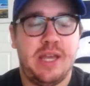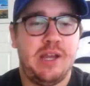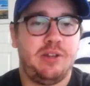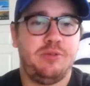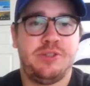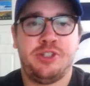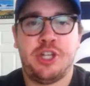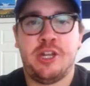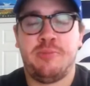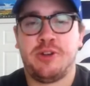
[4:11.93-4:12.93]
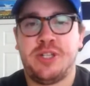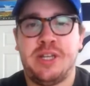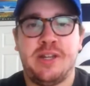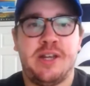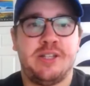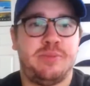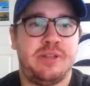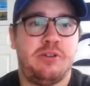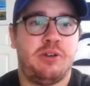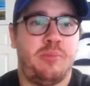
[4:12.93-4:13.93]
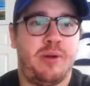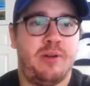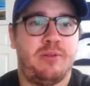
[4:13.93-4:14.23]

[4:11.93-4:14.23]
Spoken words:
losing JD Martinez, Miguel Cabrera